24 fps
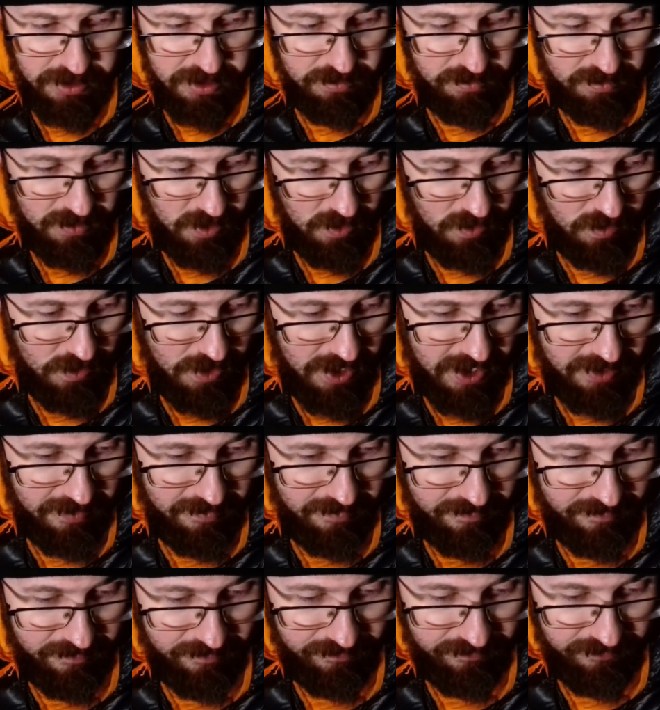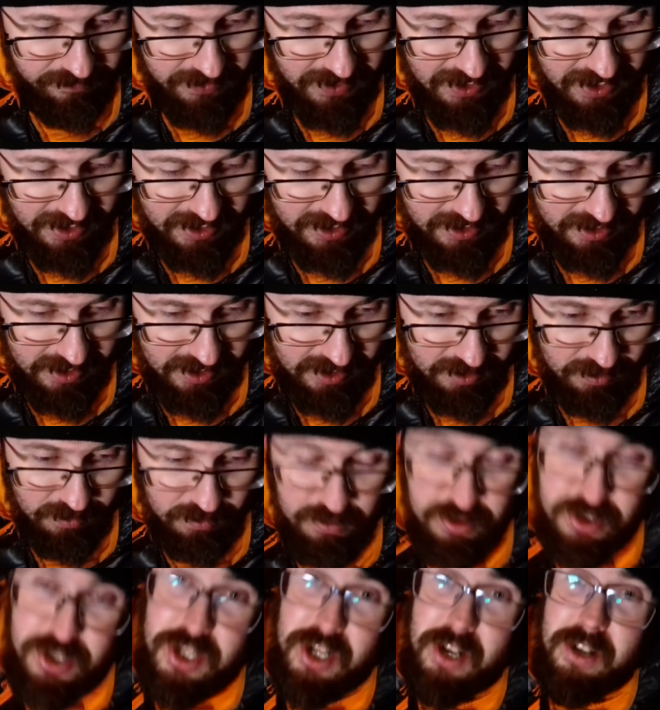in the morning.
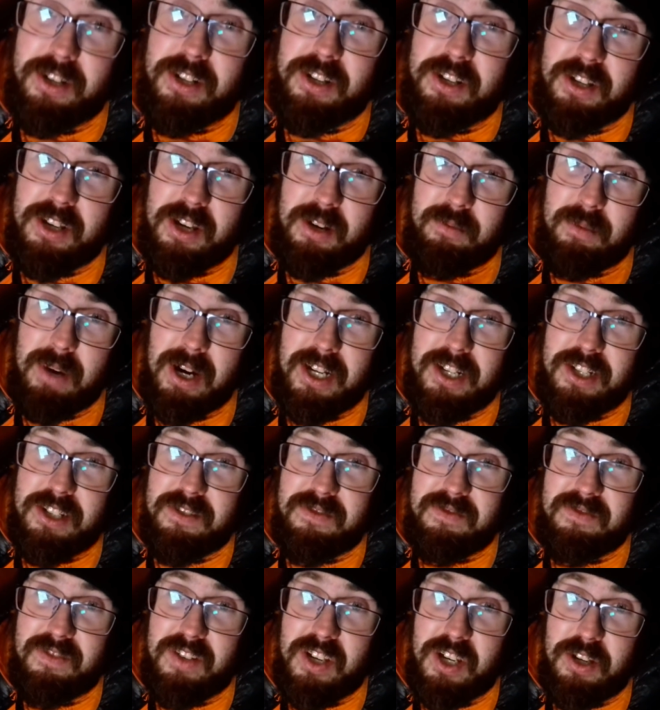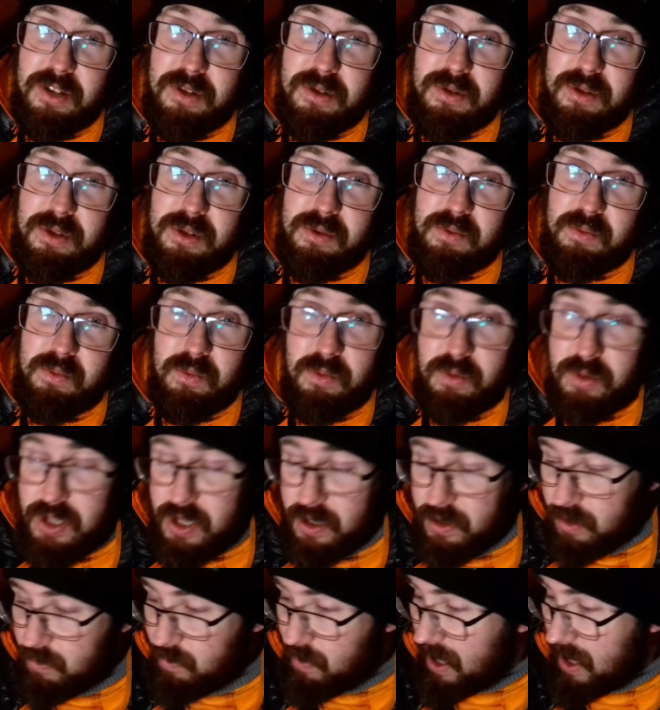We'll show you the amazing views. We'll tell you